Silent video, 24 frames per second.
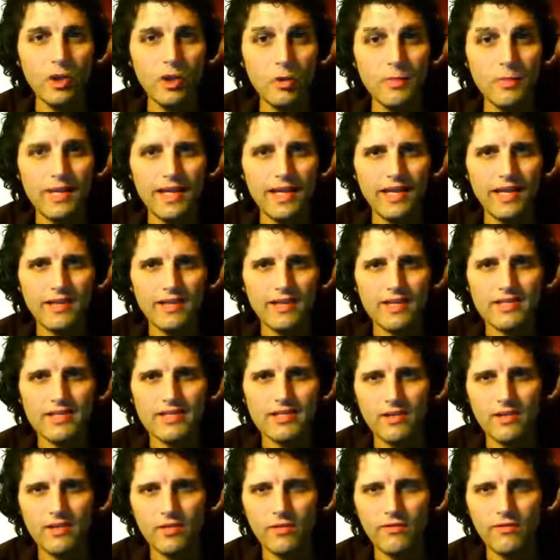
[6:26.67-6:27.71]
illuminate
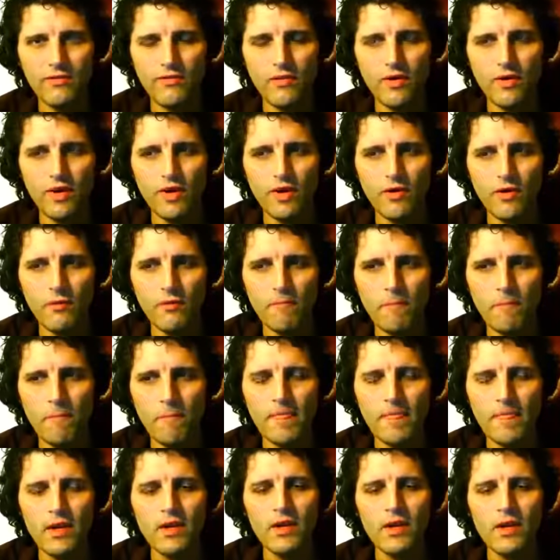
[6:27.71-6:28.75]
this a little for
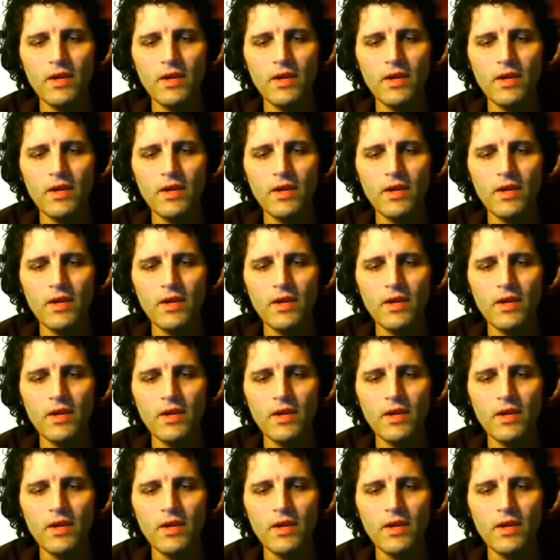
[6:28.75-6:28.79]
you.